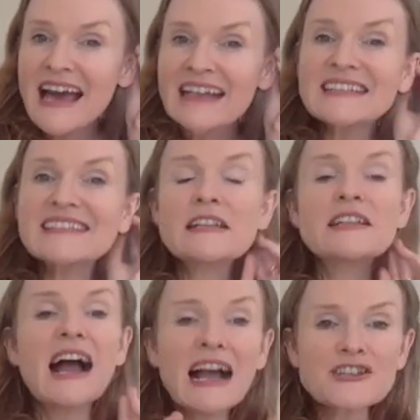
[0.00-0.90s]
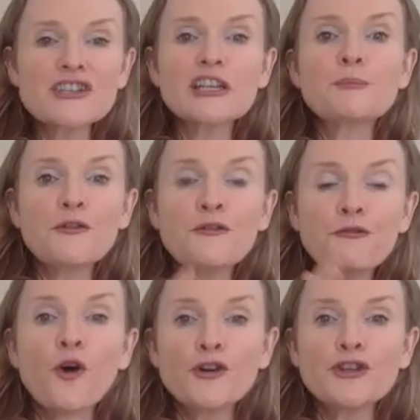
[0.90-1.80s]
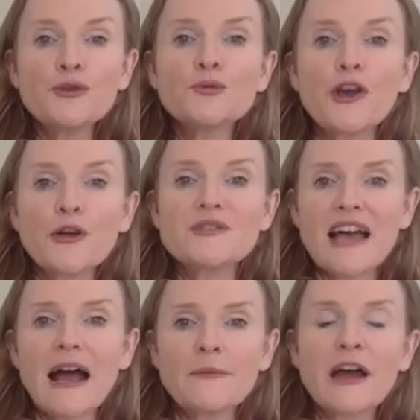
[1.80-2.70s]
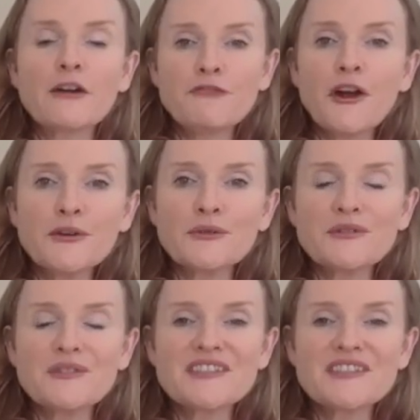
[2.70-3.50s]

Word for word: And I said, actually, before you go down that road,